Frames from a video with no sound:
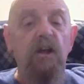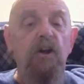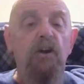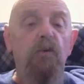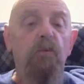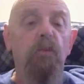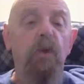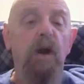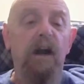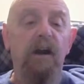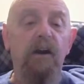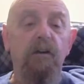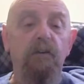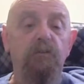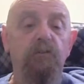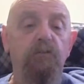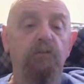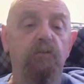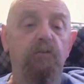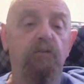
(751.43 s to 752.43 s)
where
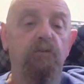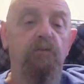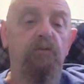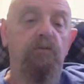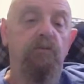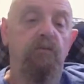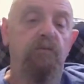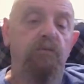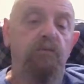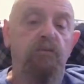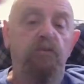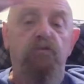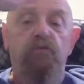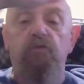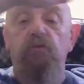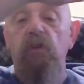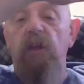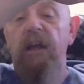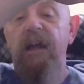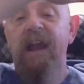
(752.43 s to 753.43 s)

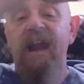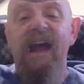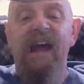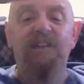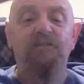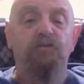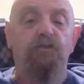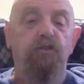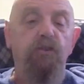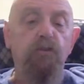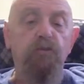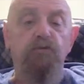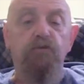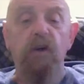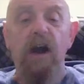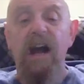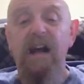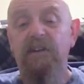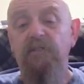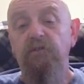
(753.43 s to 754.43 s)
it has 2
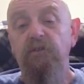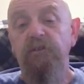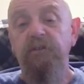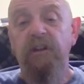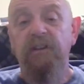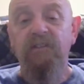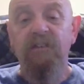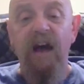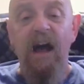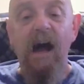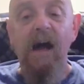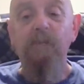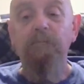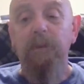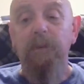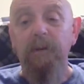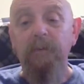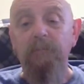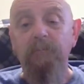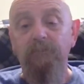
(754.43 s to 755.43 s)
tracks on the
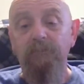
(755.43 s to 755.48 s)
top,